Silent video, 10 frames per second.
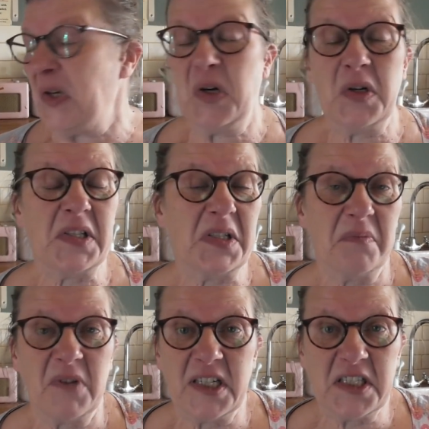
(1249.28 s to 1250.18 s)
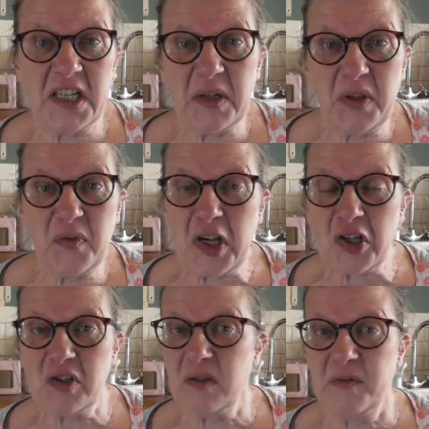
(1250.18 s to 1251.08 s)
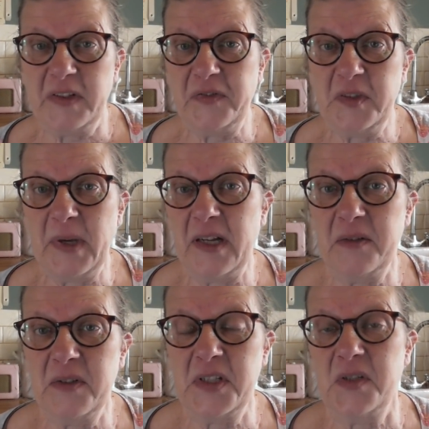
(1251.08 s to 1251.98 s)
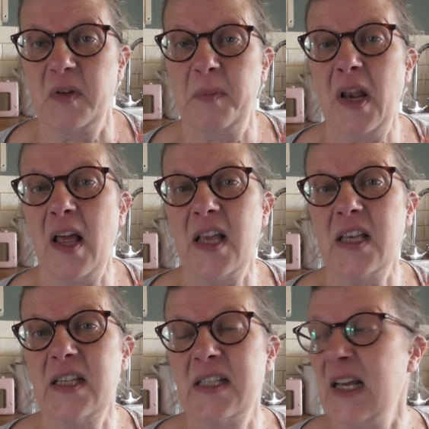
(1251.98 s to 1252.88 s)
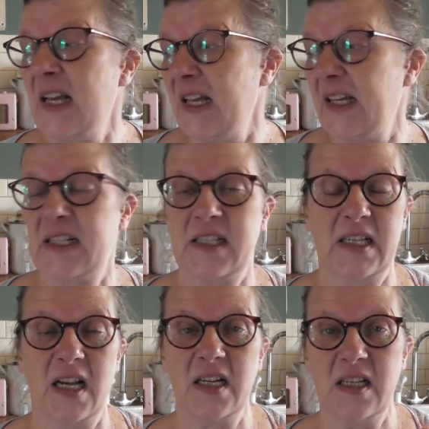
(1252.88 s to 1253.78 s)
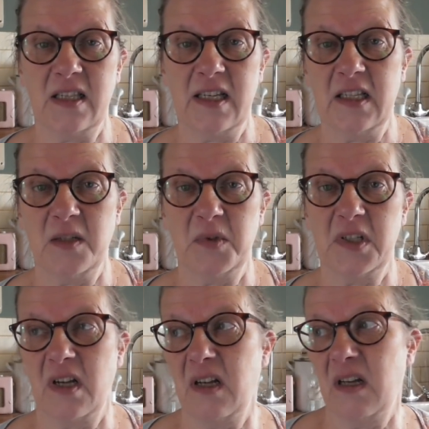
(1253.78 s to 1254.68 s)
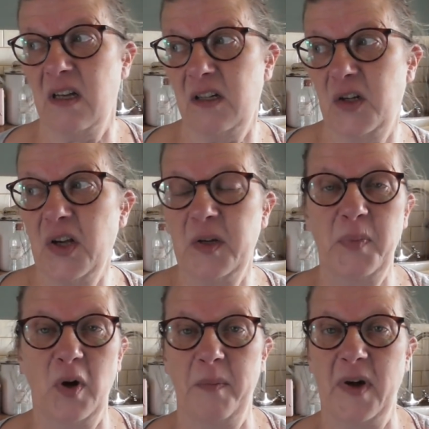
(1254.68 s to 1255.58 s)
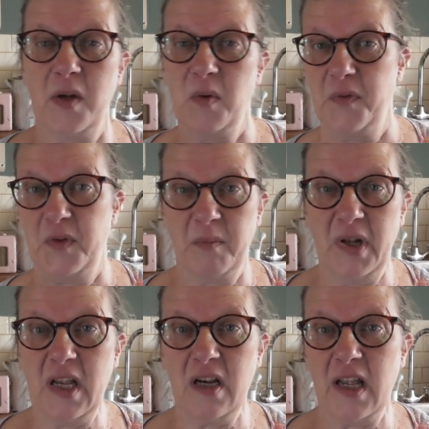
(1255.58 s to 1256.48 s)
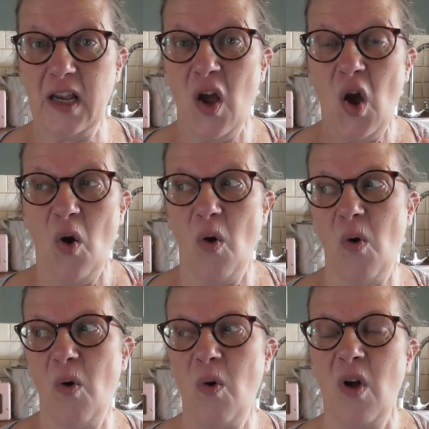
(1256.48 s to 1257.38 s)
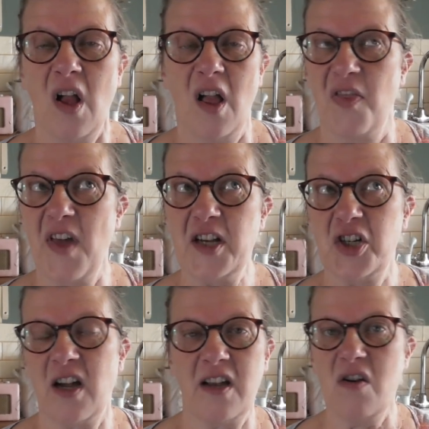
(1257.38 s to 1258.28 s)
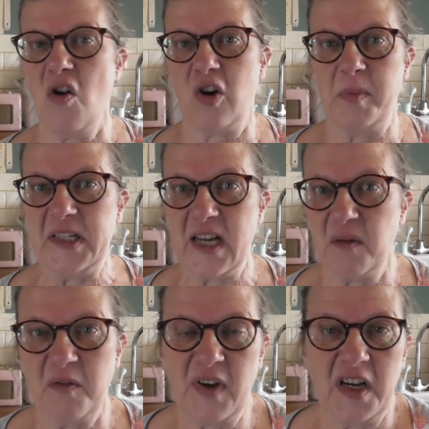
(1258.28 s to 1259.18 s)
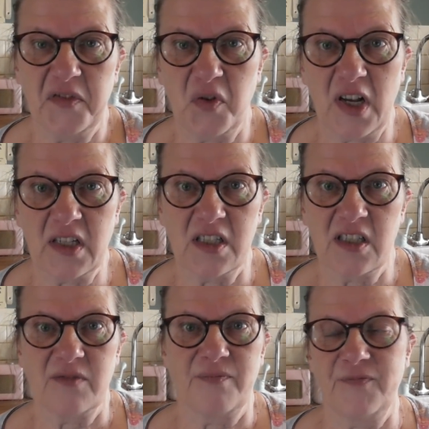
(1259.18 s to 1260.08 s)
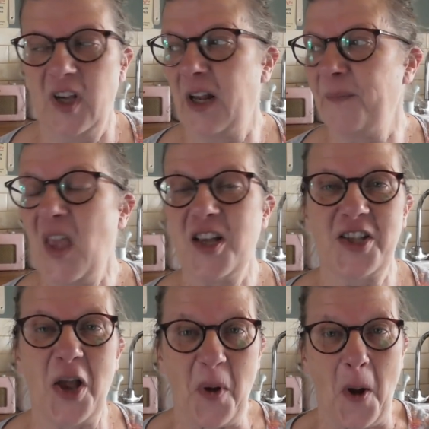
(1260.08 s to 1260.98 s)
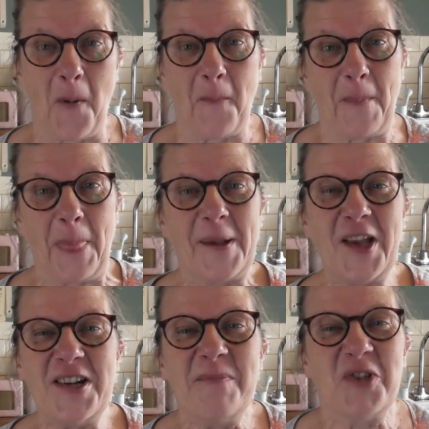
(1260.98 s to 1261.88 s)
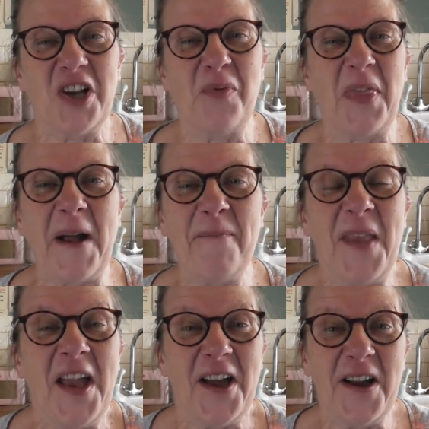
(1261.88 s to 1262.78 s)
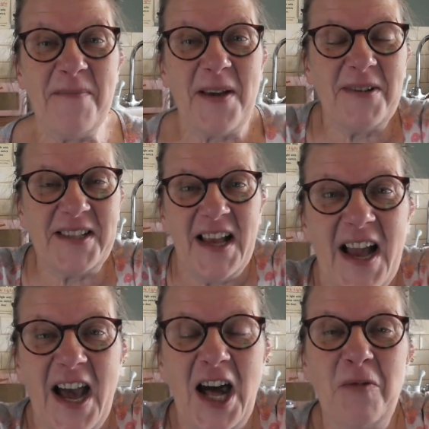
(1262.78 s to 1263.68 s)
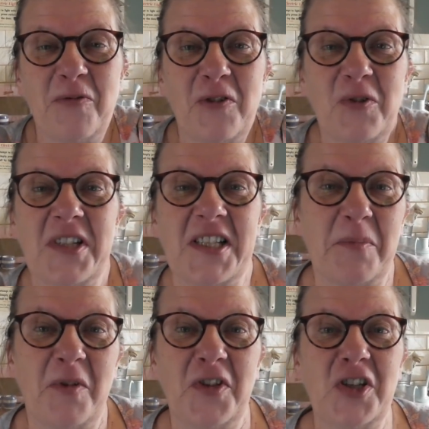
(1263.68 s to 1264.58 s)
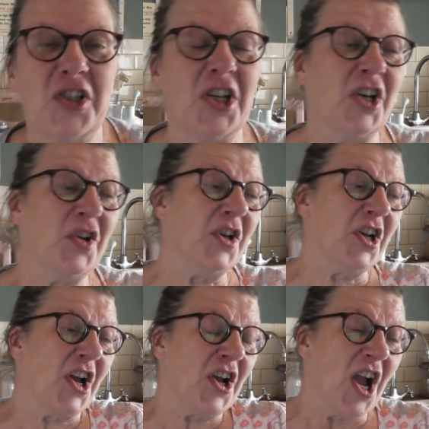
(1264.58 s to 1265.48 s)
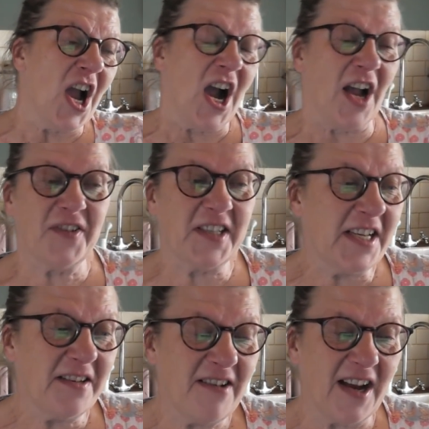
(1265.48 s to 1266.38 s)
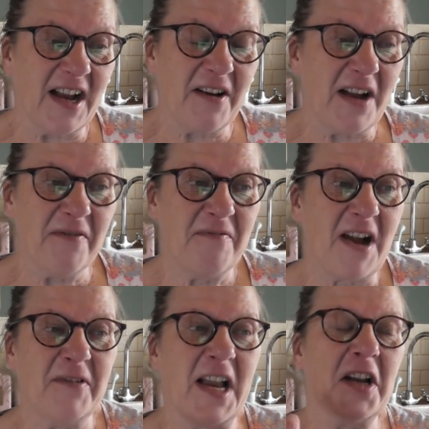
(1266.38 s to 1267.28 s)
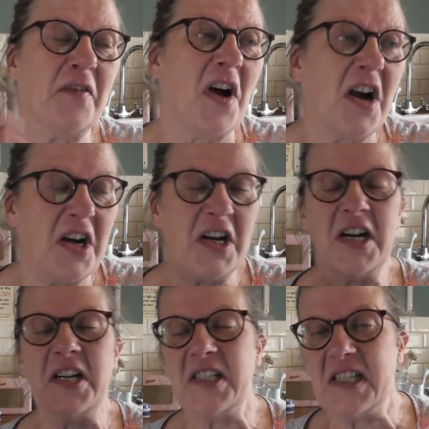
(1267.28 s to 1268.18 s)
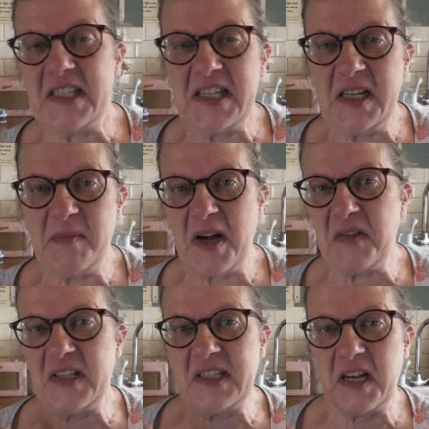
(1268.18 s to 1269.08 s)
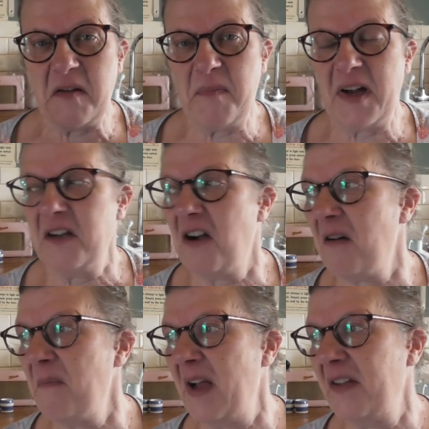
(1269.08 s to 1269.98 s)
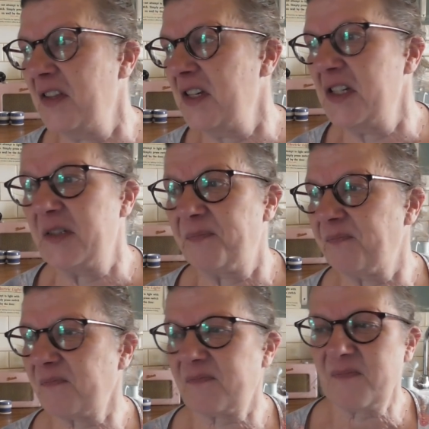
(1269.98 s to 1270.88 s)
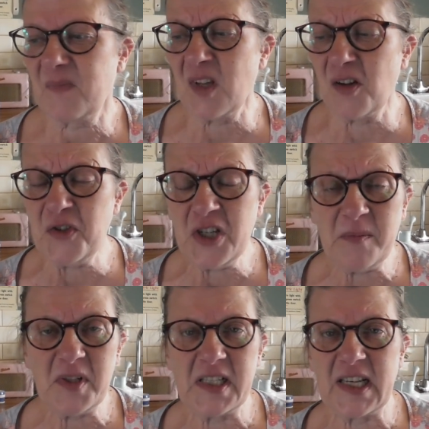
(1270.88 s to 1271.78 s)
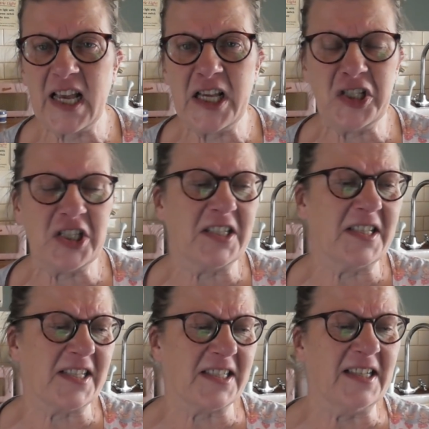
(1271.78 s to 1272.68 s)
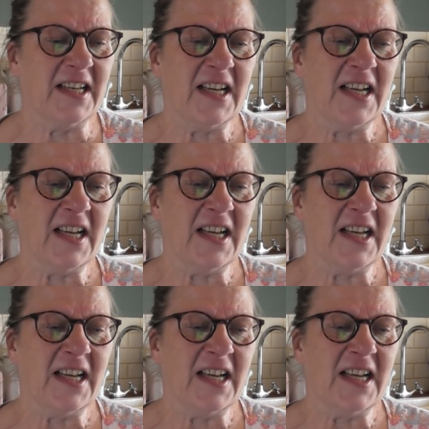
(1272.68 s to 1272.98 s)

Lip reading: it cost, I don't know, £350 to replace, it's the kind of thing that could put a buyer off completely, or they try and knock me down £5,000, you know. So, good, chuff with that. Hope that was helpful to some of you too. You know, I've kind of heard and seen about this kind of bicarb method on numerous occasions, and